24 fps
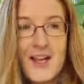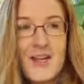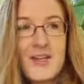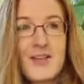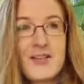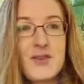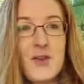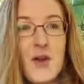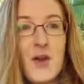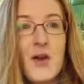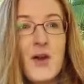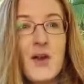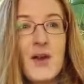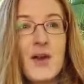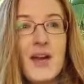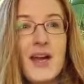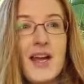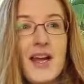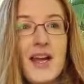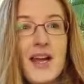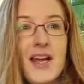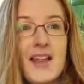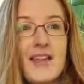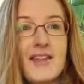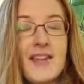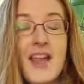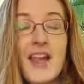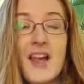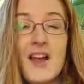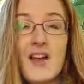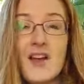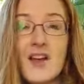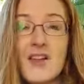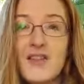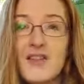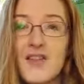So
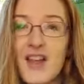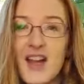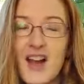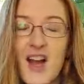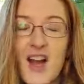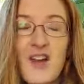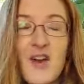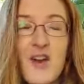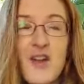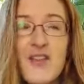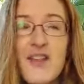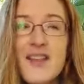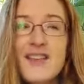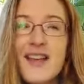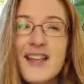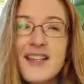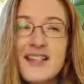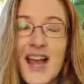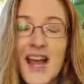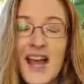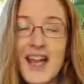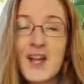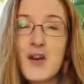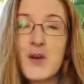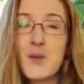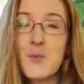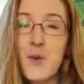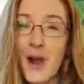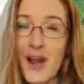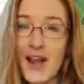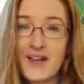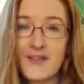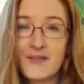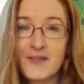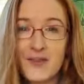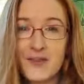I don't think they take
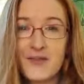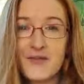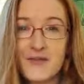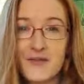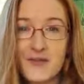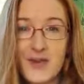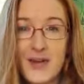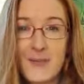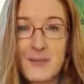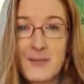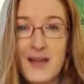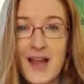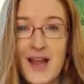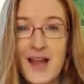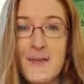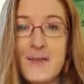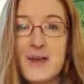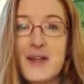away from free play,